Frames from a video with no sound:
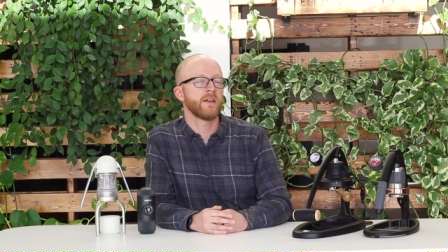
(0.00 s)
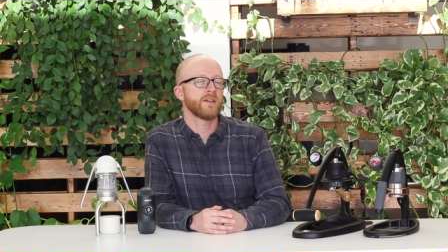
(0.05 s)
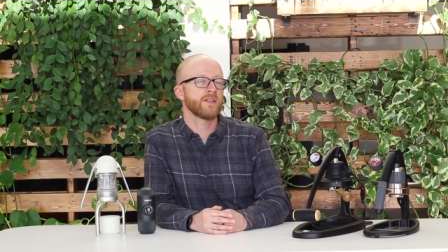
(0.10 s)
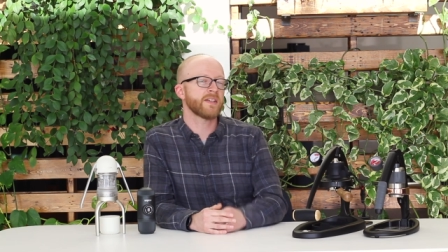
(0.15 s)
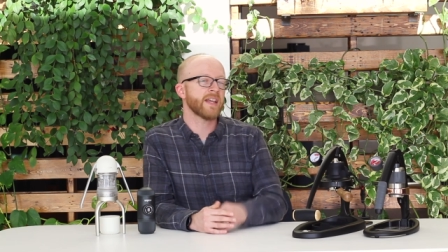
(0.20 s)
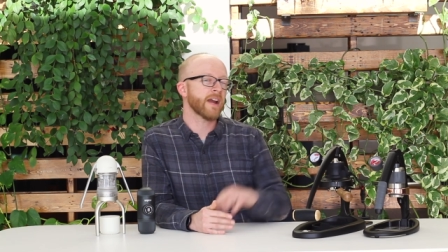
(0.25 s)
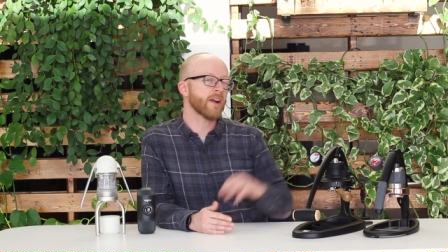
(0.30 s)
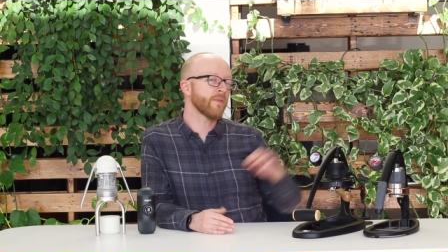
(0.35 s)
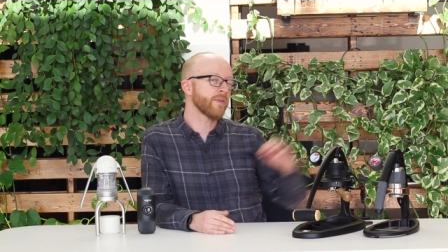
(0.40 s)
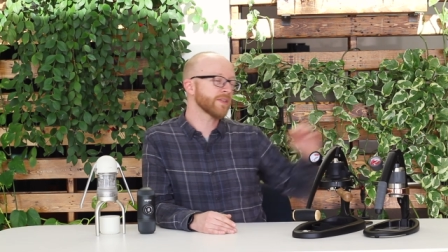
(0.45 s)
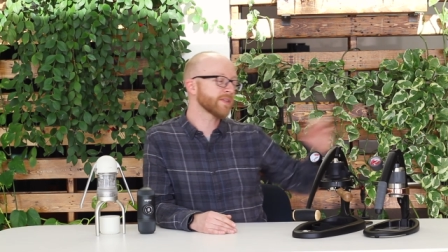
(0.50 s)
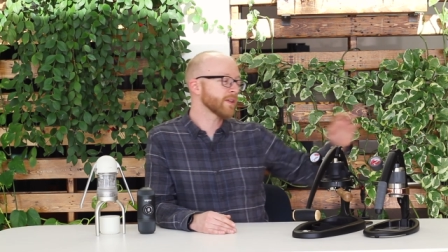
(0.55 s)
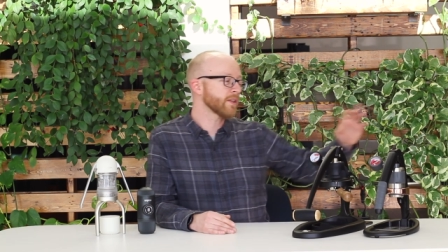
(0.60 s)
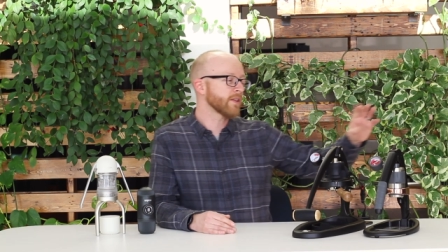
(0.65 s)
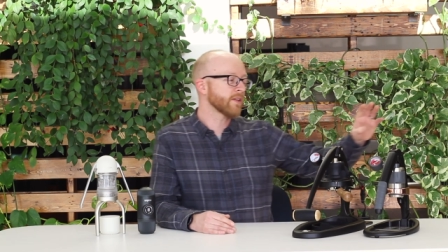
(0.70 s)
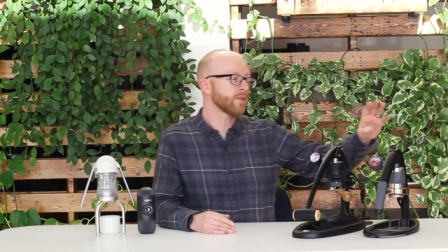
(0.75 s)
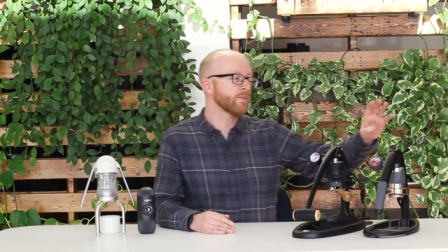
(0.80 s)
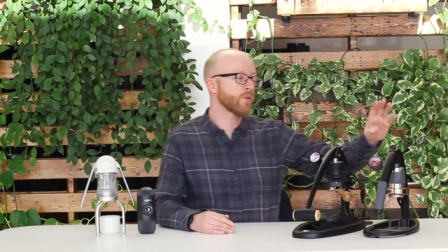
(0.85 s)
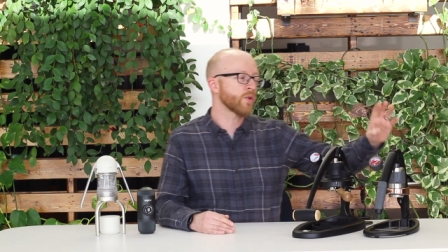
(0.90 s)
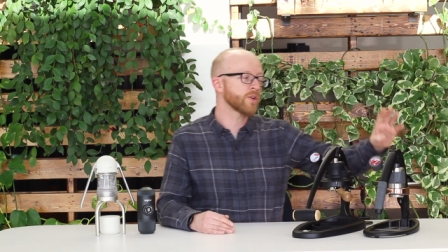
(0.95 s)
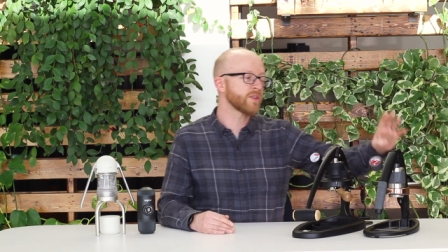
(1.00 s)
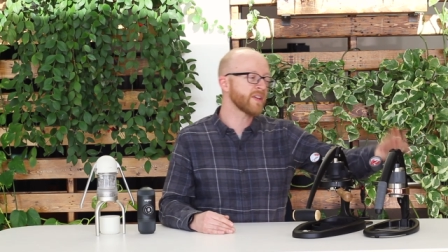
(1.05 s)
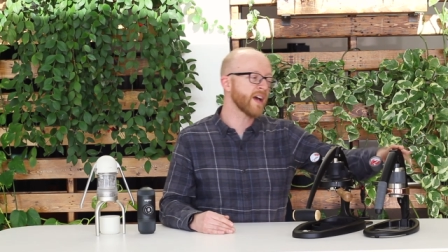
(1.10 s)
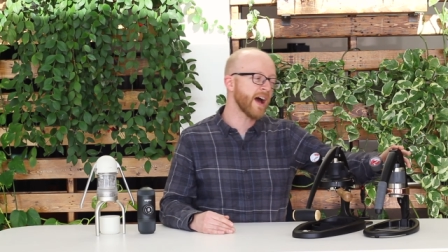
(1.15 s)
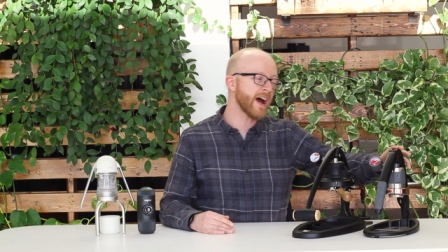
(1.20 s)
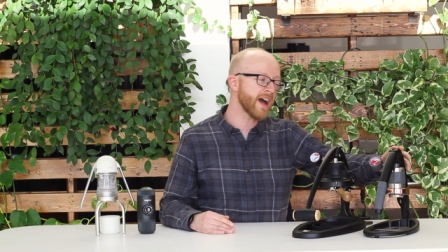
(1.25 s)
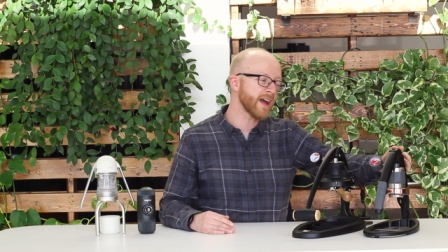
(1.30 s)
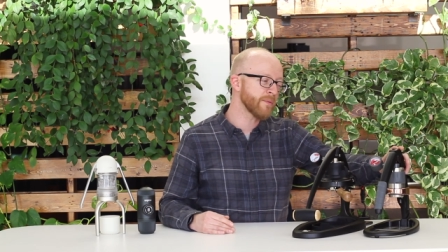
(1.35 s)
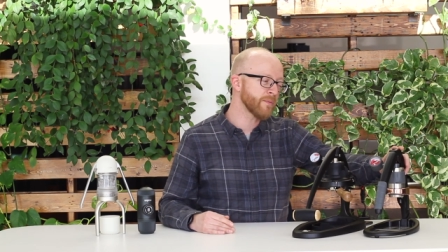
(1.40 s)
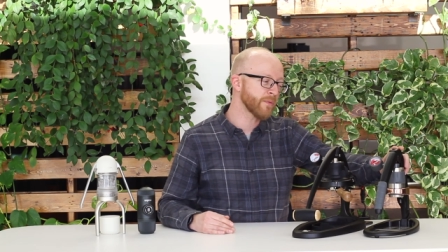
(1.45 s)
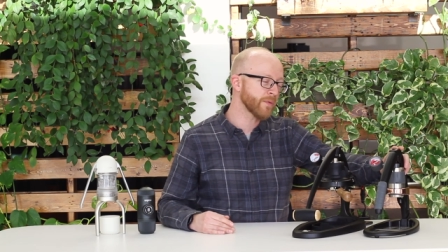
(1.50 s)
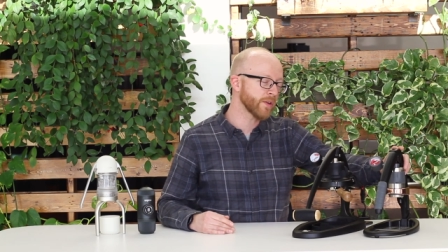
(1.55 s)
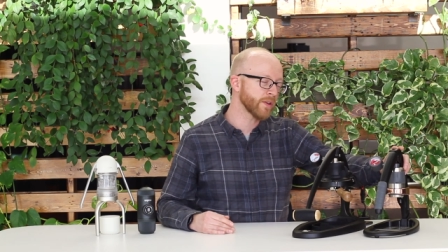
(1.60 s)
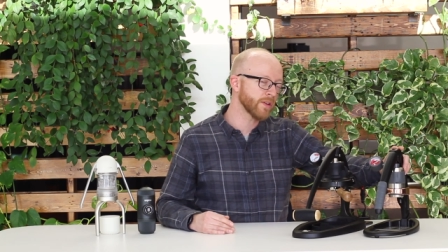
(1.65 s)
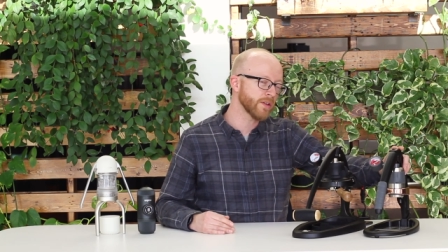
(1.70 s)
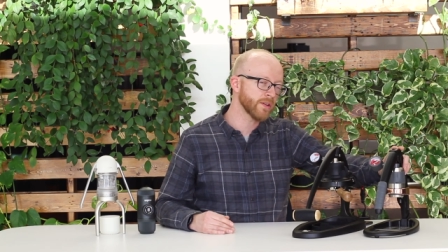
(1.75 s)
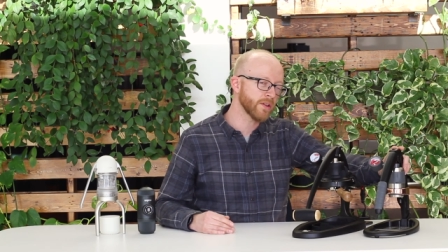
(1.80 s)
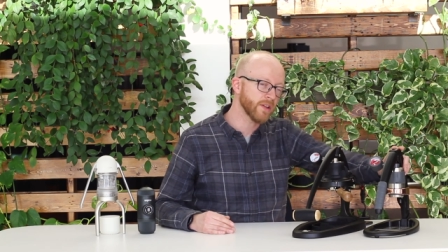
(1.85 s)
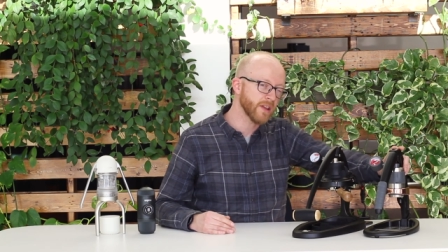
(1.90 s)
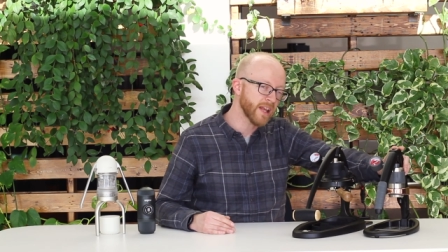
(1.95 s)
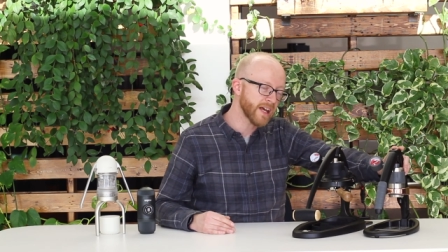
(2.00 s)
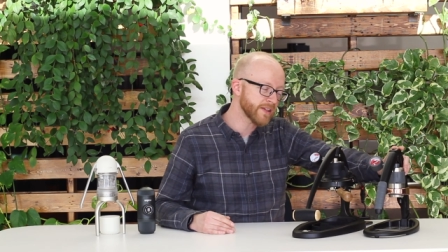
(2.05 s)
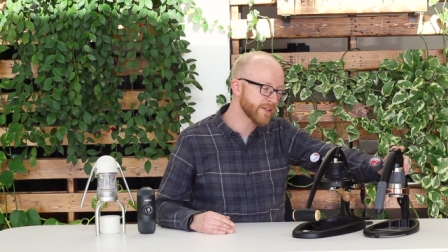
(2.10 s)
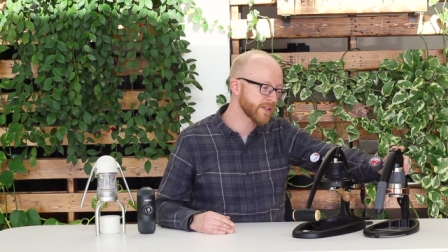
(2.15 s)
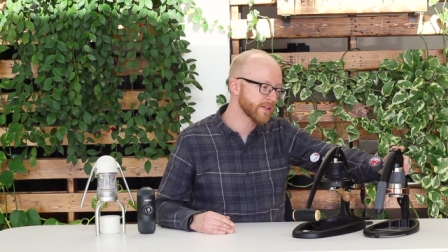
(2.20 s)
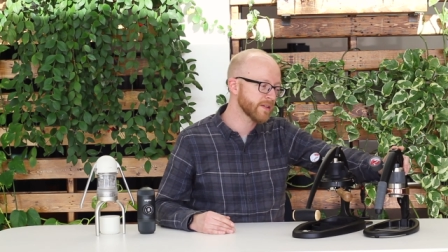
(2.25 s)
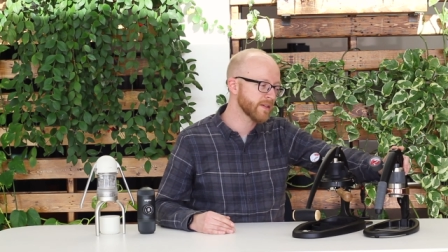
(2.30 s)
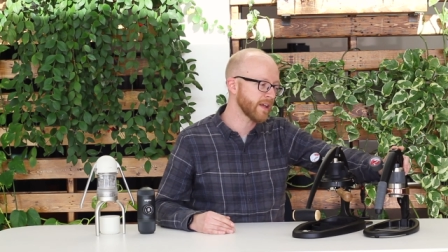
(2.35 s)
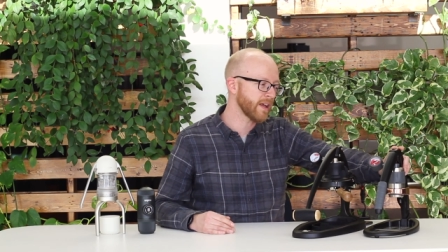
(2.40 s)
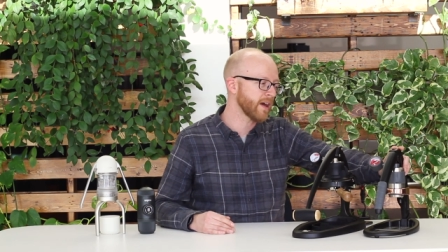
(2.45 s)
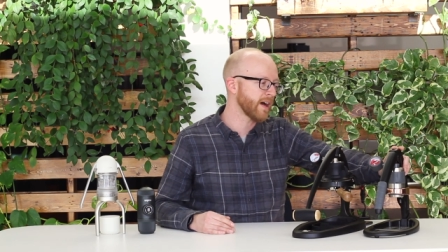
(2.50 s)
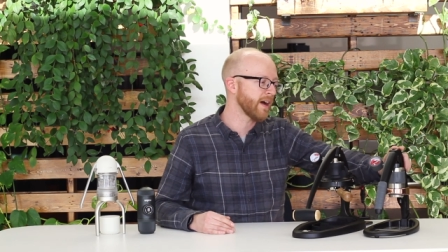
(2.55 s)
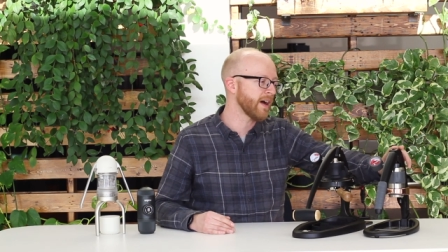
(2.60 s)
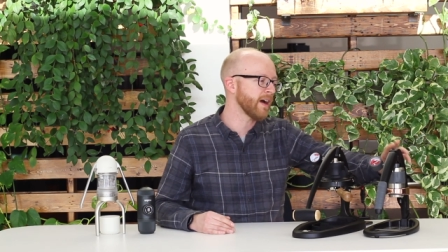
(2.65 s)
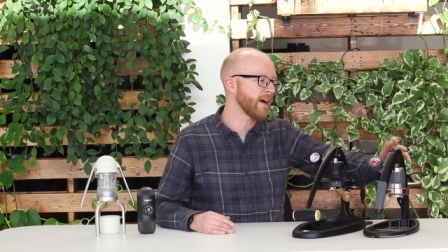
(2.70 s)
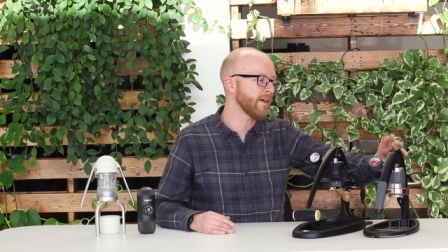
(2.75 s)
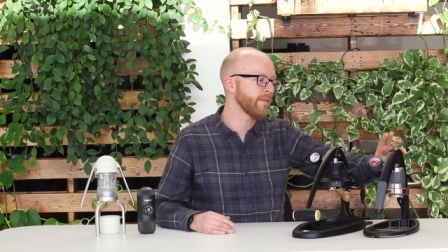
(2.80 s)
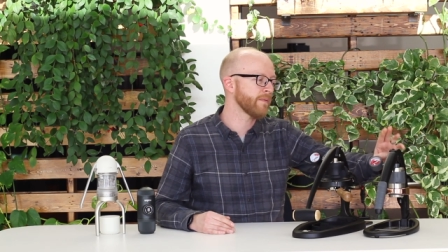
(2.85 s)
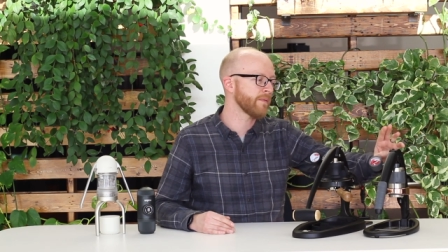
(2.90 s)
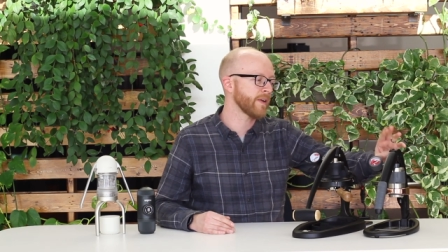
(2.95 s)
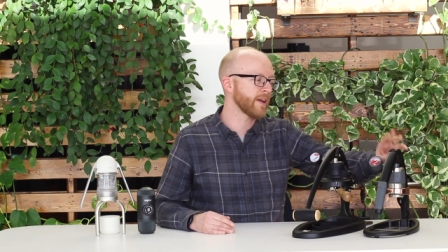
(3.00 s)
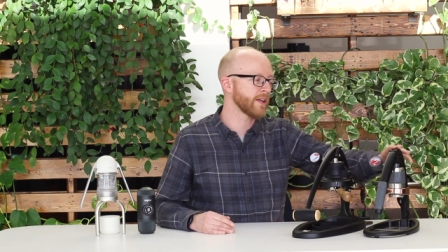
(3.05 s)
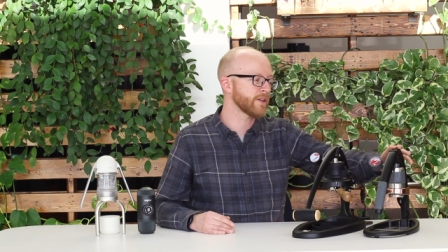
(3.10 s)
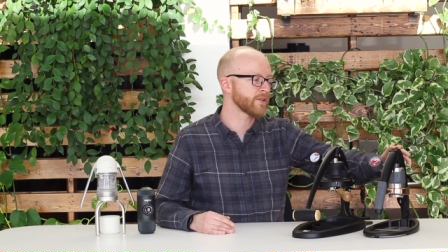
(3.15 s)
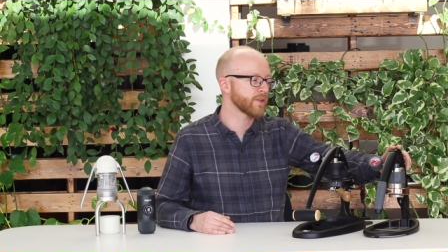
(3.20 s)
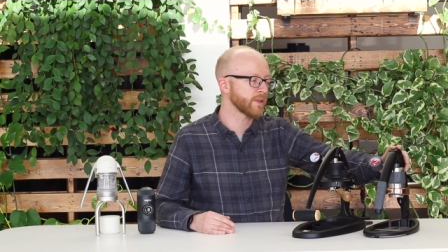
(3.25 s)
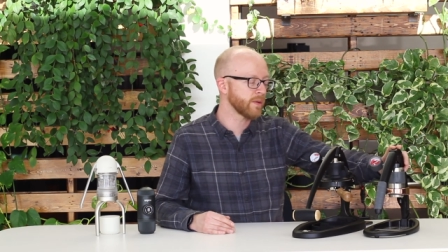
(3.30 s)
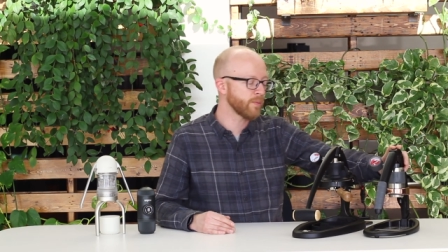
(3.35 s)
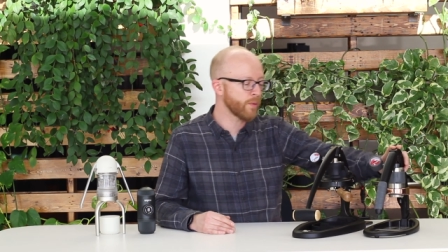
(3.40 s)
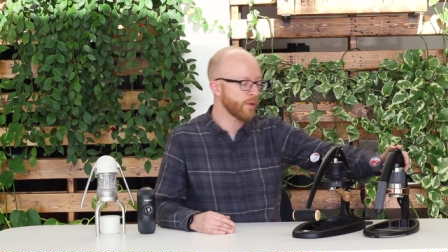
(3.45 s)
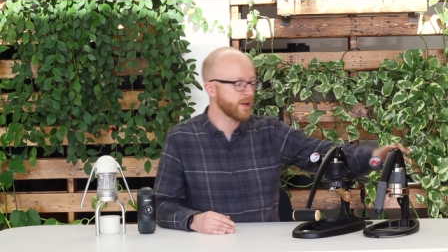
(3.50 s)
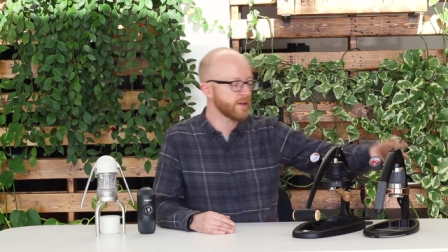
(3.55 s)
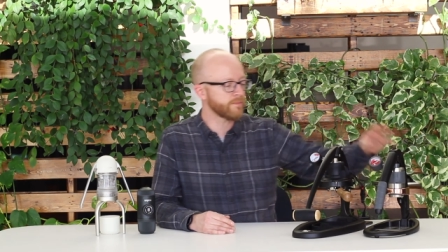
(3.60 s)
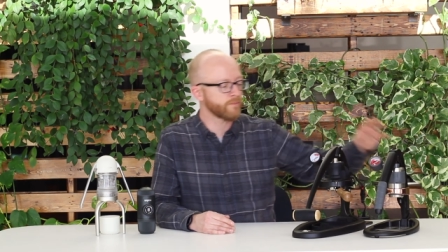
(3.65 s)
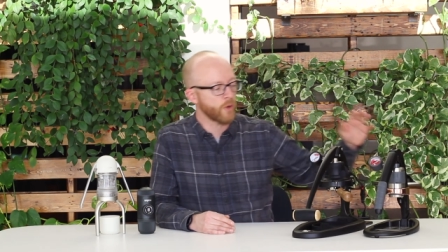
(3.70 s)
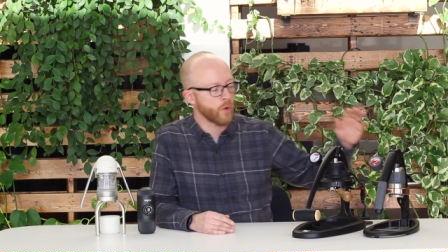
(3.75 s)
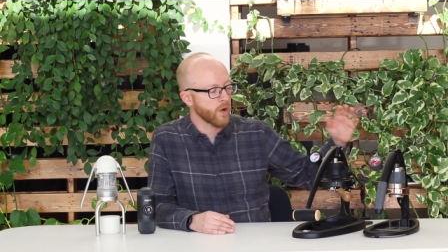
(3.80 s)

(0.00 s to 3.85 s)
sacrifice a little more time for a little less uh, financial input,